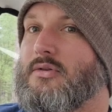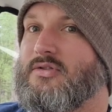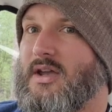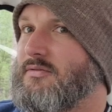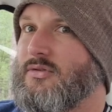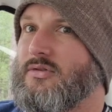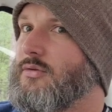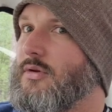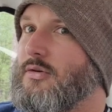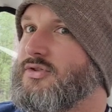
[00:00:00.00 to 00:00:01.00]
7s do
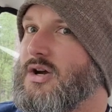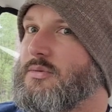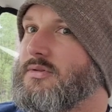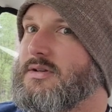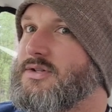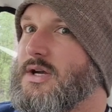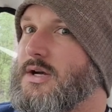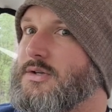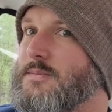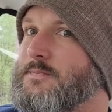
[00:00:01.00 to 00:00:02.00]
not gel with these
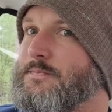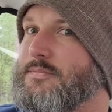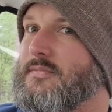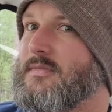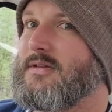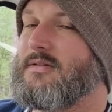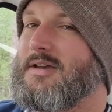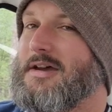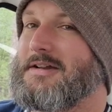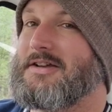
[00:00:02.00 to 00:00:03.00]
cars.
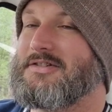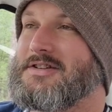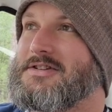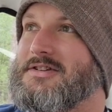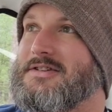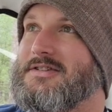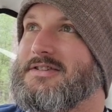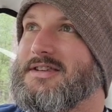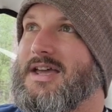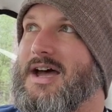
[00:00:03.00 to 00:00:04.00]

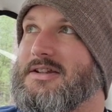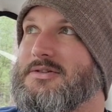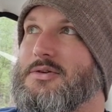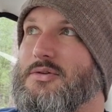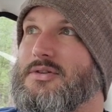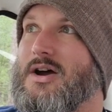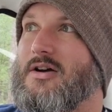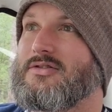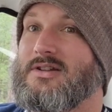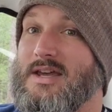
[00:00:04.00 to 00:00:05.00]
It hadn't caught the
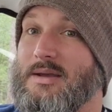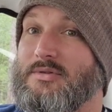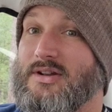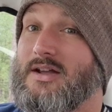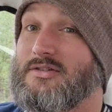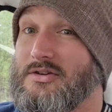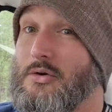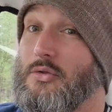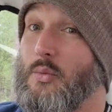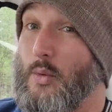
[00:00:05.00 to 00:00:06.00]
arch lips, it actually
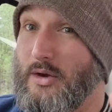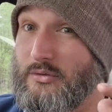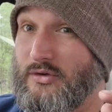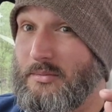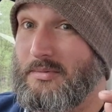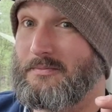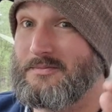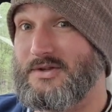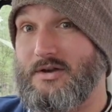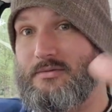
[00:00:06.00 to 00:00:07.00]
caught the wheel tub.
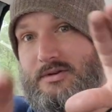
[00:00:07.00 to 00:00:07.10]
So